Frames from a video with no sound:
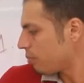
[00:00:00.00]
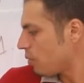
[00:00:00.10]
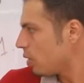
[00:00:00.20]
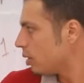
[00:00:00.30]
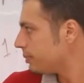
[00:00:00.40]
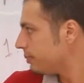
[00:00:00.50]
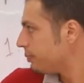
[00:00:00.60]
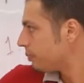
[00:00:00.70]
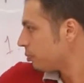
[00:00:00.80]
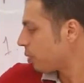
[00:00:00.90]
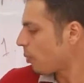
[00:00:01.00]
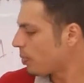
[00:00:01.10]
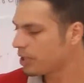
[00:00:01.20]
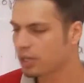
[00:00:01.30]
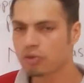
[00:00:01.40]
more
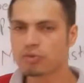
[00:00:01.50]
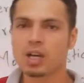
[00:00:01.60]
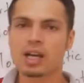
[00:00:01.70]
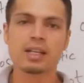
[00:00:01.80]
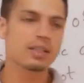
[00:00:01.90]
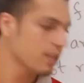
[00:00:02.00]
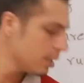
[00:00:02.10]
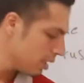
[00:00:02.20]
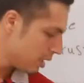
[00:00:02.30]
property of glass